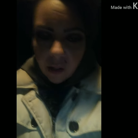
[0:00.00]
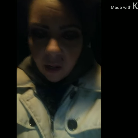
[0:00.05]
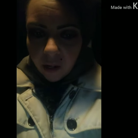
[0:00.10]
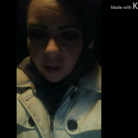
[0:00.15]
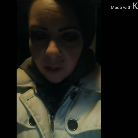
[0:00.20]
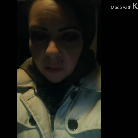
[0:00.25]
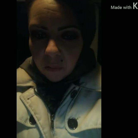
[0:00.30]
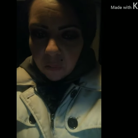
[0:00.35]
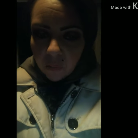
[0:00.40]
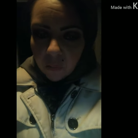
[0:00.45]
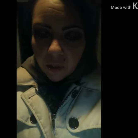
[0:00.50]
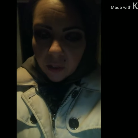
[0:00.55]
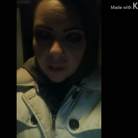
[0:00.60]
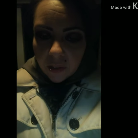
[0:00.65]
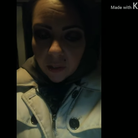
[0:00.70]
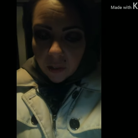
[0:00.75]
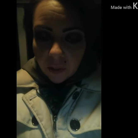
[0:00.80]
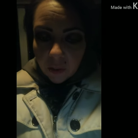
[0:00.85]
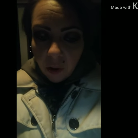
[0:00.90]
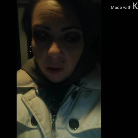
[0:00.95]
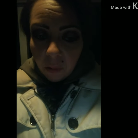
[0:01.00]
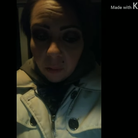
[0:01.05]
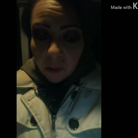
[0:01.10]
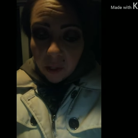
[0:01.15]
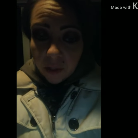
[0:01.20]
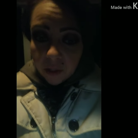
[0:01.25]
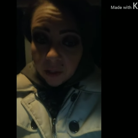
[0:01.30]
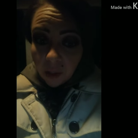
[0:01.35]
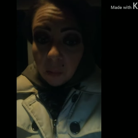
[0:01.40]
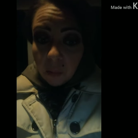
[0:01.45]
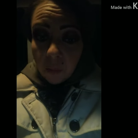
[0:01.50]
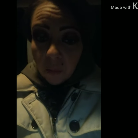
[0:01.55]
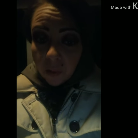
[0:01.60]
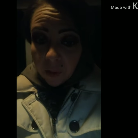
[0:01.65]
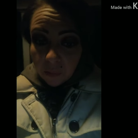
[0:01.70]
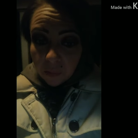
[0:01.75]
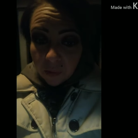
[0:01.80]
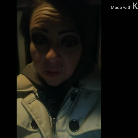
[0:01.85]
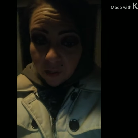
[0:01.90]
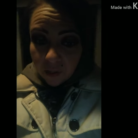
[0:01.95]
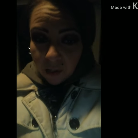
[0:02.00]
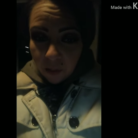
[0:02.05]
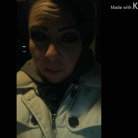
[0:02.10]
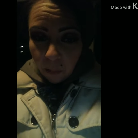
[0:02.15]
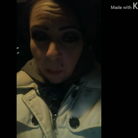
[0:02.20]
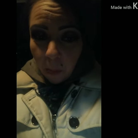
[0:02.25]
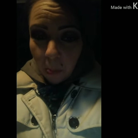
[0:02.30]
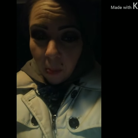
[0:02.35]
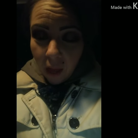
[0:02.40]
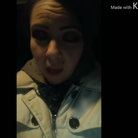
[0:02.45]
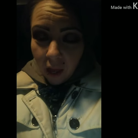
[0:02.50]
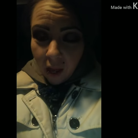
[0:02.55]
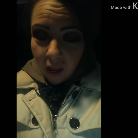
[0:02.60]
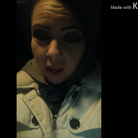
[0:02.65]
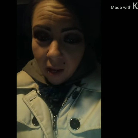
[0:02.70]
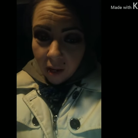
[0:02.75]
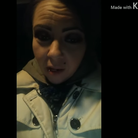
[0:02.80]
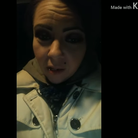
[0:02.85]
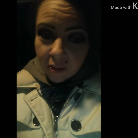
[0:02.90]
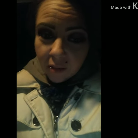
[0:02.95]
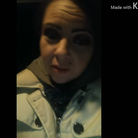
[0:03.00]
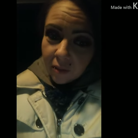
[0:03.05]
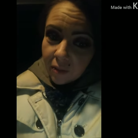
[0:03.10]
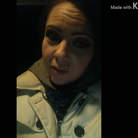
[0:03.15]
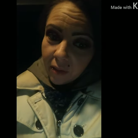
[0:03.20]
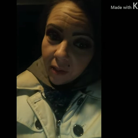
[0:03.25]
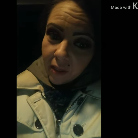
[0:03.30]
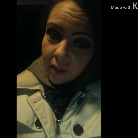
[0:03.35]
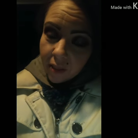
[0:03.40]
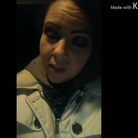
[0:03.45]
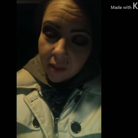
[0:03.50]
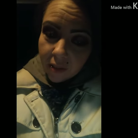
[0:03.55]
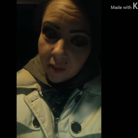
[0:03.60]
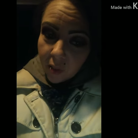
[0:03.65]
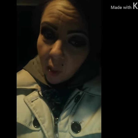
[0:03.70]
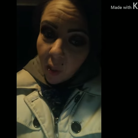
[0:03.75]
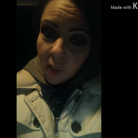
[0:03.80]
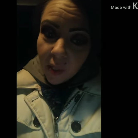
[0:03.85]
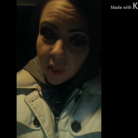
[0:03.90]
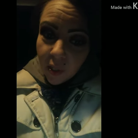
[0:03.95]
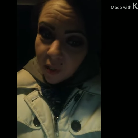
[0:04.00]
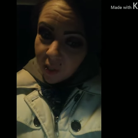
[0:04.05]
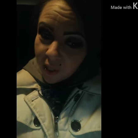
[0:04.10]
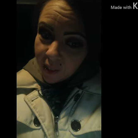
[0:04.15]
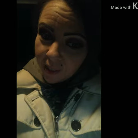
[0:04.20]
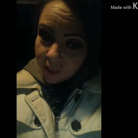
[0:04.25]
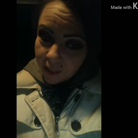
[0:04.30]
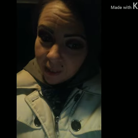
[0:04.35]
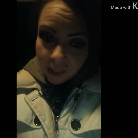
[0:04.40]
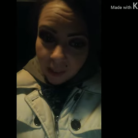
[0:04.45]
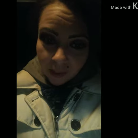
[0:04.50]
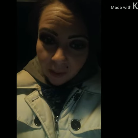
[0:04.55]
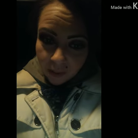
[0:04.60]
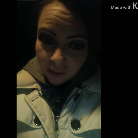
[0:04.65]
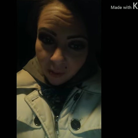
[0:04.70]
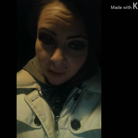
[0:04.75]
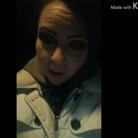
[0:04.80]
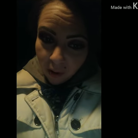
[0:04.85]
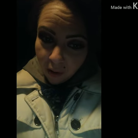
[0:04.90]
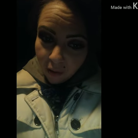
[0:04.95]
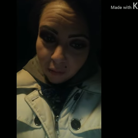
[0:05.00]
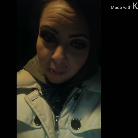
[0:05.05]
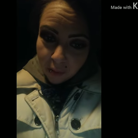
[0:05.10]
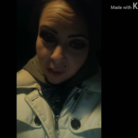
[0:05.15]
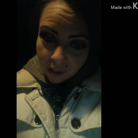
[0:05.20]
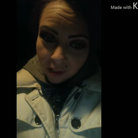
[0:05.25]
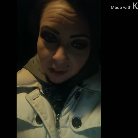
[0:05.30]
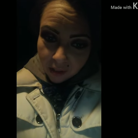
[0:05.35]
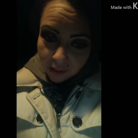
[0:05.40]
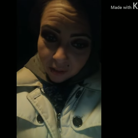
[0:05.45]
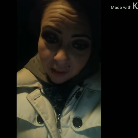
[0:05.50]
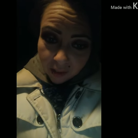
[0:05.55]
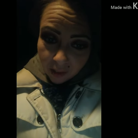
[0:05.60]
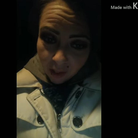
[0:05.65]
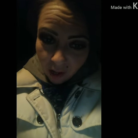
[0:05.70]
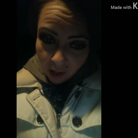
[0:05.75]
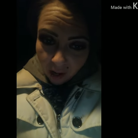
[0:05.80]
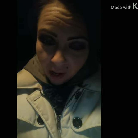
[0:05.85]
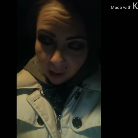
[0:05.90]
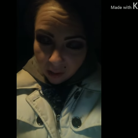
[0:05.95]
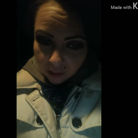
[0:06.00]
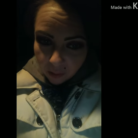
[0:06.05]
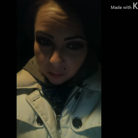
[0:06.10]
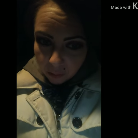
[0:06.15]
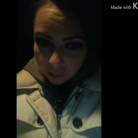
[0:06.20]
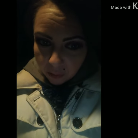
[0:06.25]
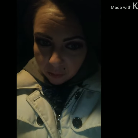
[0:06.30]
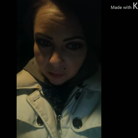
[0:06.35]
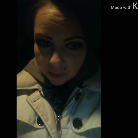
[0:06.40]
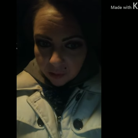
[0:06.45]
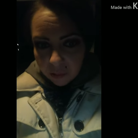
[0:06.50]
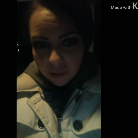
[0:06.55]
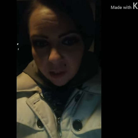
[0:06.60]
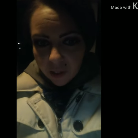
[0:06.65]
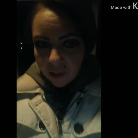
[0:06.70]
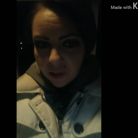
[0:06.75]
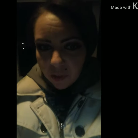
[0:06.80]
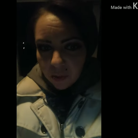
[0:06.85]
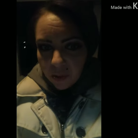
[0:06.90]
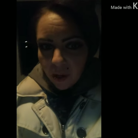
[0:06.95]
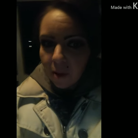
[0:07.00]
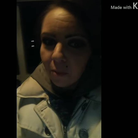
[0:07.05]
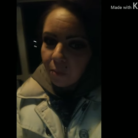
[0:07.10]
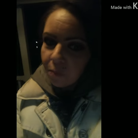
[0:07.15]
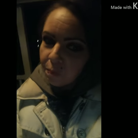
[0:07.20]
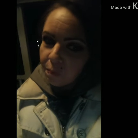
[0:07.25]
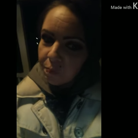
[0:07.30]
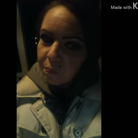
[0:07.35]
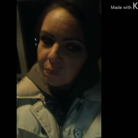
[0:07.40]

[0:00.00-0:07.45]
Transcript: All right. So, I'm gonna stop rambling and like talking your guys' ears off because nobody wants me to do that.